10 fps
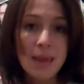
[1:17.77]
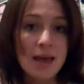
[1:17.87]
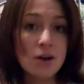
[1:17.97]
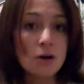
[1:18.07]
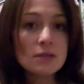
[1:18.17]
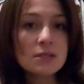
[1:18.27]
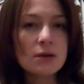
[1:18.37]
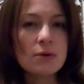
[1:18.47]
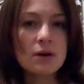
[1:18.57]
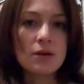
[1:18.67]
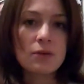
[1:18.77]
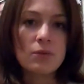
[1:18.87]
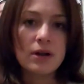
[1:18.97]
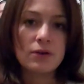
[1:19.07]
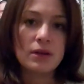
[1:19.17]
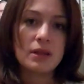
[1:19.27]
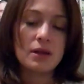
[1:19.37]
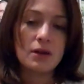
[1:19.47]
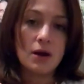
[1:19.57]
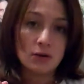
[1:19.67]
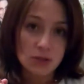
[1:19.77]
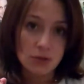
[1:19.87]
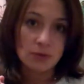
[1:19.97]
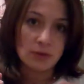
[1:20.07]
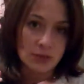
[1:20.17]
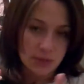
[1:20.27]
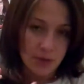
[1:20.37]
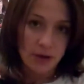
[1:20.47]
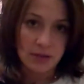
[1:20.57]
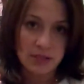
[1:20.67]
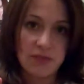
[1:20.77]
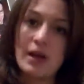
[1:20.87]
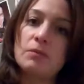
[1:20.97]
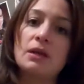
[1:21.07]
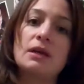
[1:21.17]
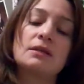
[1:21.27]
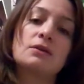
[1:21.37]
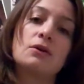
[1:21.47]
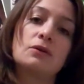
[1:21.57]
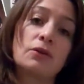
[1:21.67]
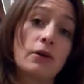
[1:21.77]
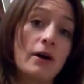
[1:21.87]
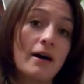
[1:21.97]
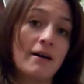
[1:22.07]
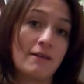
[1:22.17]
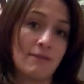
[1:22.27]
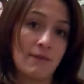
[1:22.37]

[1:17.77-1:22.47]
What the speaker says: and also another winery that also is part of this family is called Rioja